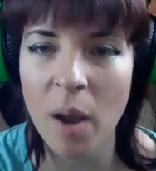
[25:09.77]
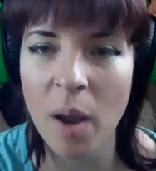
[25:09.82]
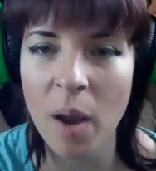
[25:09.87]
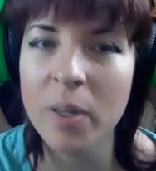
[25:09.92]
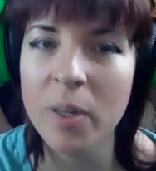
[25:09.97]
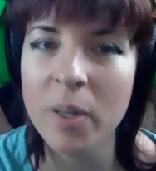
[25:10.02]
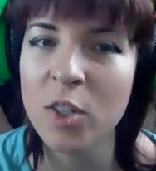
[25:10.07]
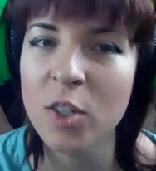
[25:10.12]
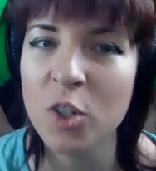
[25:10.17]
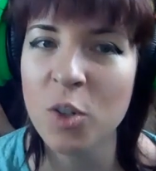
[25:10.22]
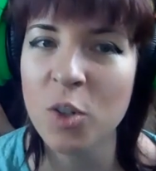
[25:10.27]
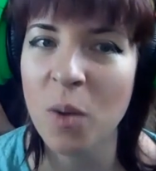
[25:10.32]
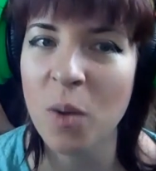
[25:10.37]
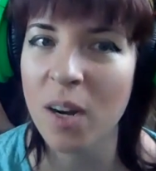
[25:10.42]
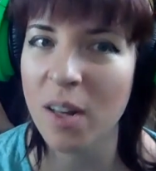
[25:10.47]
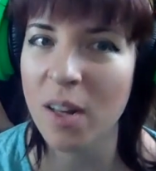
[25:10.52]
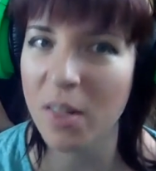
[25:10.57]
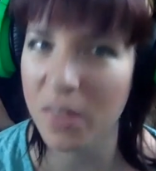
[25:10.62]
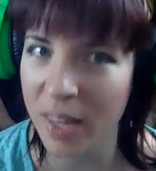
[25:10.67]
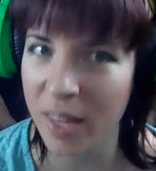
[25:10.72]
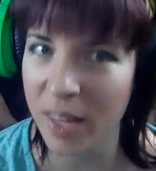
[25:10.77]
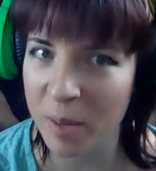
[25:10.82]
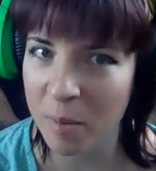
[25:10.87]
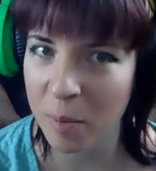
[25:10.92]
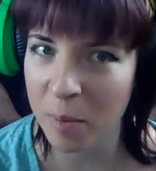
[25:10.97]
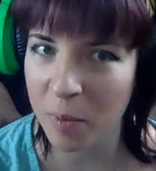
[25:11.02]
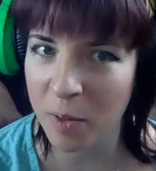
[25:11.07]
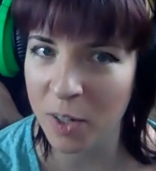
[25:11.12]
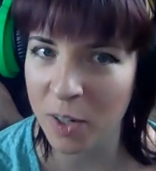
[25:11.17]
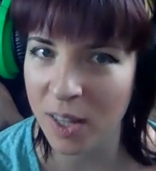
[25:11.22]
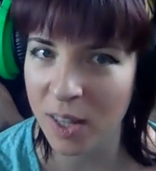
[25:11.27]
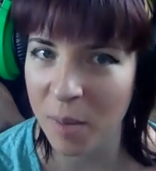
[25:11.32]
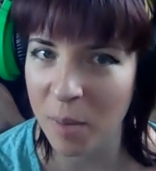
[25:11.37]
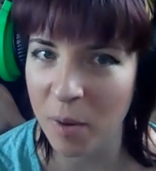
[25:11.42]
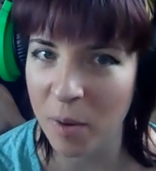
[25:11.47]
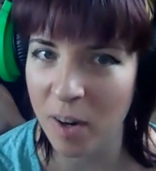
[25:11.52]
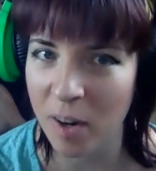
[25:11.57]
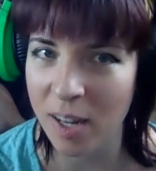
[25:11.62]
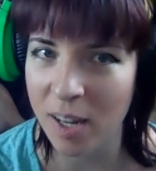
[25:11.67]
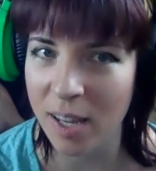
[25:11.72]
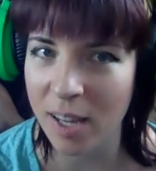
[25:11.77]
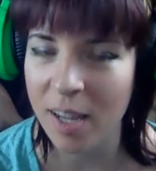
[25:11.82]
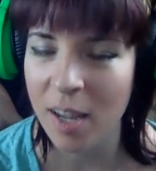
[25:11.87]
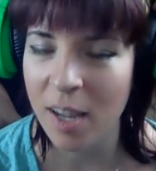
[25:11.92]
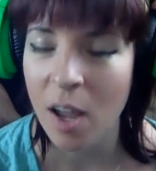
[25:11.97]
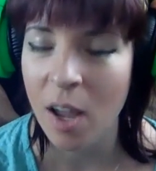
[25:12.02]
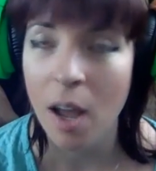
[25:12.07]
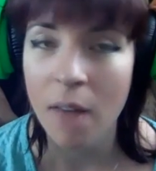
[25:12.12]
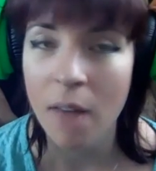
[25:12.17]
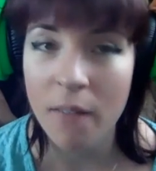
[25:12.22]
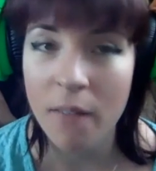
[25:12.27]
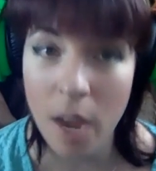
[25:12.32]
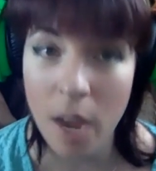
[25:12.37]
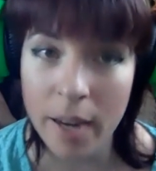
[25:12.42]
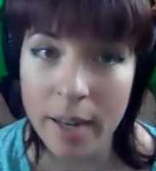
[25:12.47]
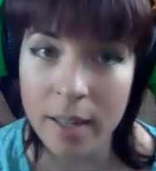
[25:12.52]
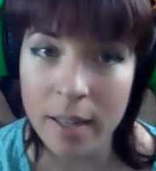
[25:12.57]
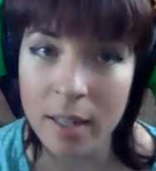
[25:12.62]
wouldn't you want a themed birthday party? Fine.